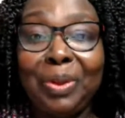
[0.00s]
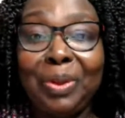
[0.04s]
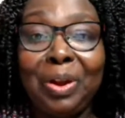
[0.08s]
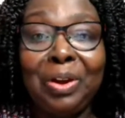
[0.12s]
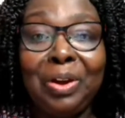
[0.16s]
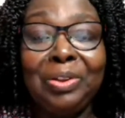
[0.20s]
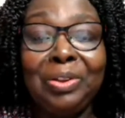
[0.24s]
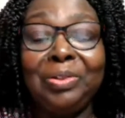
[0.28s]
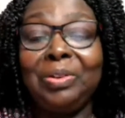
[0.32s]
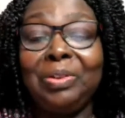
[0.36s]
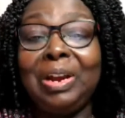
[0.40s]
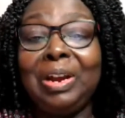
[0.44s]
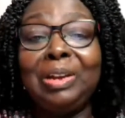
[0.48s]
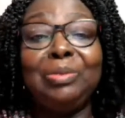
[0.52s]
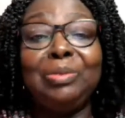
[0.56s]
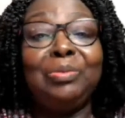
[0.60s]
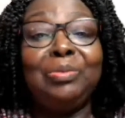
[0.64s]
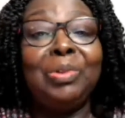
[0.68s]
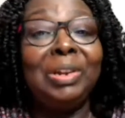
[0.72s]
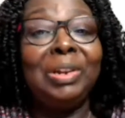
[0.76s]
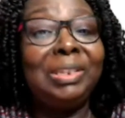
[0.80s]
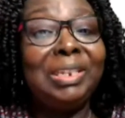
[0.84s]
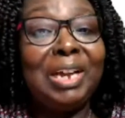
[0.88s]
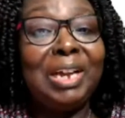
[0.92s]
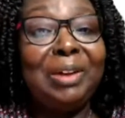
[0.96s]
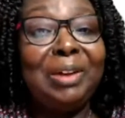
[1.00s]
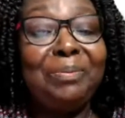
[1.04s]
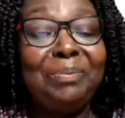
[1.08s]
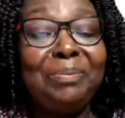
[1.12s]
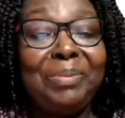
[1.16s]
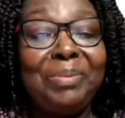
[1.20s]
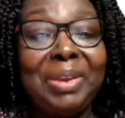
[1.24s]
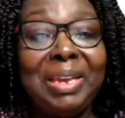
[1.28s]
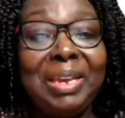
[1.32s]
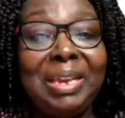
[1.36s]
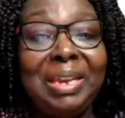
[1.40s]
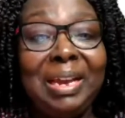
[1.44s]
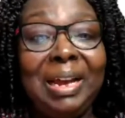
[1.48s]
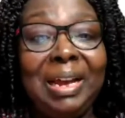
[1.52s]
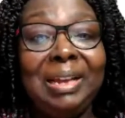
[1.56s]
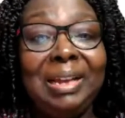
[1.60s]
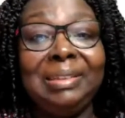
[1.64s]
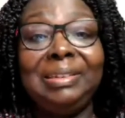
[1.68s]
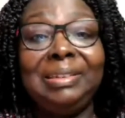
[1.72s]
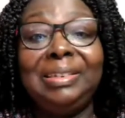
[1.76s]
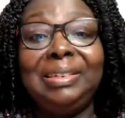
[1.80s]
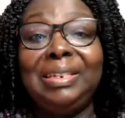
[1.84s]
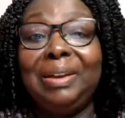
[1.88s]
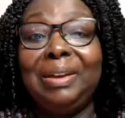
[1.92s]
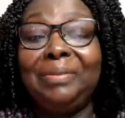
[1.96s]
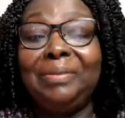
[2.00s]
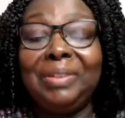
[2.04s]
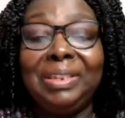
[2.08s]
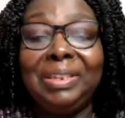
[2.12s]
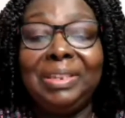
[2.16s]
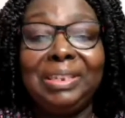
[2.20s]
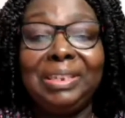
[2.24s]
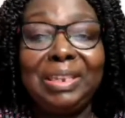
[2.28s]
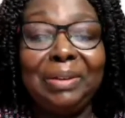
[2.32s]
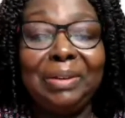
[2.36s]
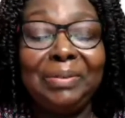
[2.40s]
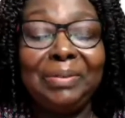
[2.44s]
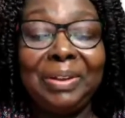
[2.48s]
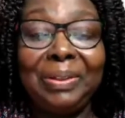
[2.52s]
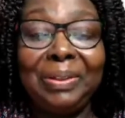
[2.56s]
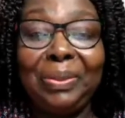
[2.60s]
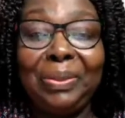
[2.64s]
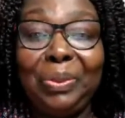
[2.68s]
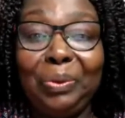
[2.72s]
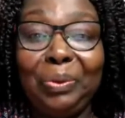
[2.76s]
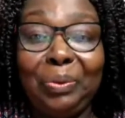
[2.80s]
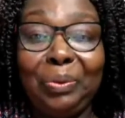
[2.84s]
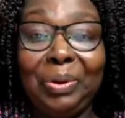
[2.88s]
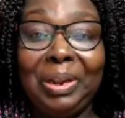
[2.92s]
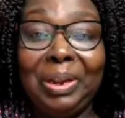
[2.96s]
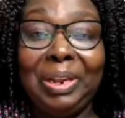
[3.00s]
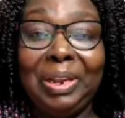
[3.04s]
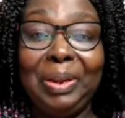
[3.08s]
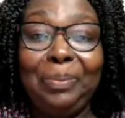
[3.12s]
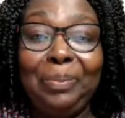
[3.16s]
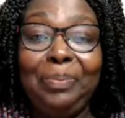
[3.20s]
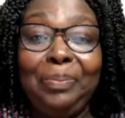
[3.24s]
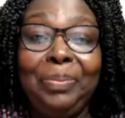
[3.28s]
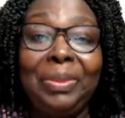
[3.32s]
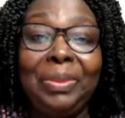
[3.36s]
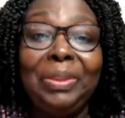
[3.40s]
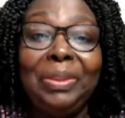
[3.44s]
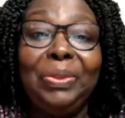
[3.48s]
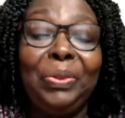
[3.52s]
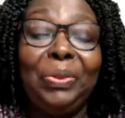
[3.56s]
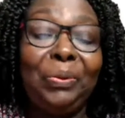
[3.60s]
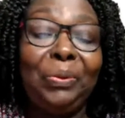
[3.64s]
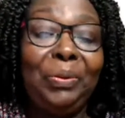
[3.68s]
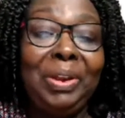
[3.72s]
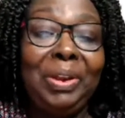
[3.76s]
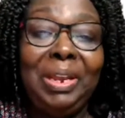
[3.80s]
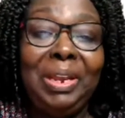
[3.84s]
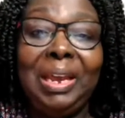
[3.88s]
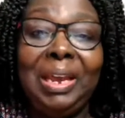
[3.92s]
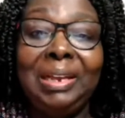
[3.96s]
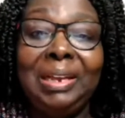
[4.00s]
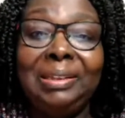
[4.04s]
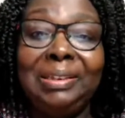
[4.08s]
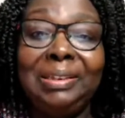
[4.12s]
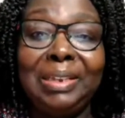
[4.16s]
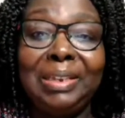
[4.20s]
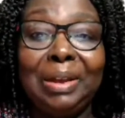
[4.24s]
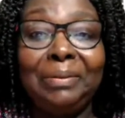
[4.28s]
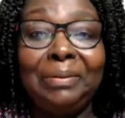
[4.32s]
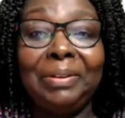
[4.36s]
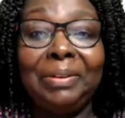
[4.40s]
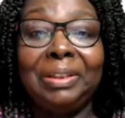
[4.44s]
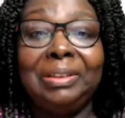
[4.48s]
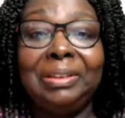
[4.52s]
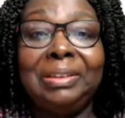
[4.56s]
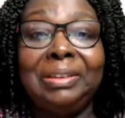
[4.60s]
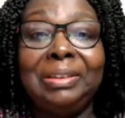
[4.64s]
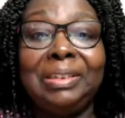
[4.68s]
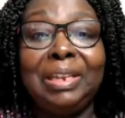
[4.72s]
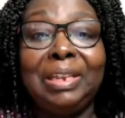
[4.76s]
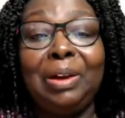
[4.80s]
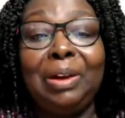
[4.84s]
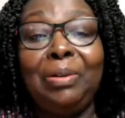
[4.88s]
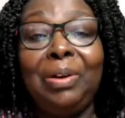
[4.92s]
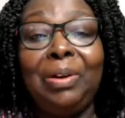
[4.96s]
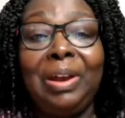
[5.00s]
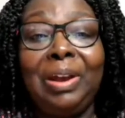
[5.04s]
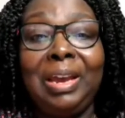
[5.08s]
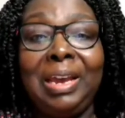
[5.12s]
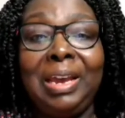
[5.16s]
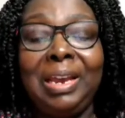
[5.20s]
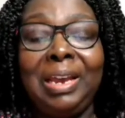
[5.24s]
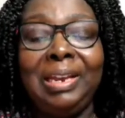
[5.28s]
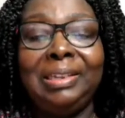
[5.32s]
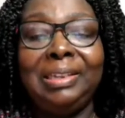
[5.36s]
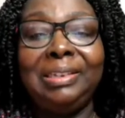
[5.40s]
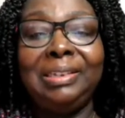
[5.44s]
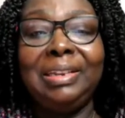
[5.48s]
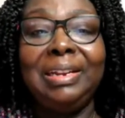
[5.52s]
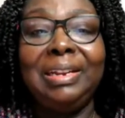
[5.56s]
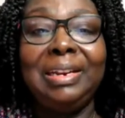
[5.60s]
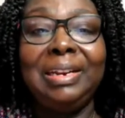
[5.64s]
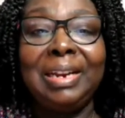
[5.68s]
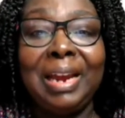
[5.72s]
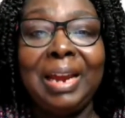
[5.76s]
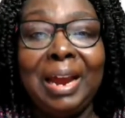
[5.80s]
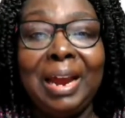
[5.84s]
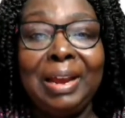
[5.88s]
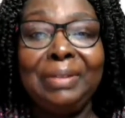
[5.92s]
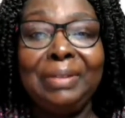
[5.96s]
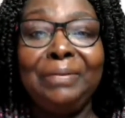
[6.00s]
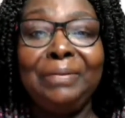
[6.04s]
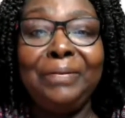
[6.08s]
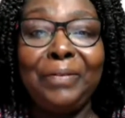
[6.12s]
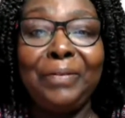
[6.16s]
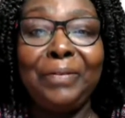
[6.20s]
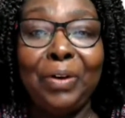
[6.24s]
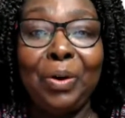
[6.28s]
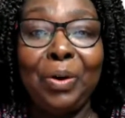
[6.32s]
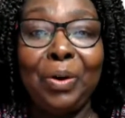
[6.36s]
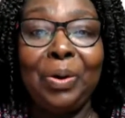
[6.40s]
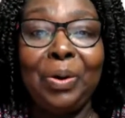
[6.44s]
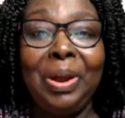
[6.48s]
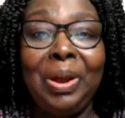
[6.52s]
or you can WhatsApp me at 773-387-0894,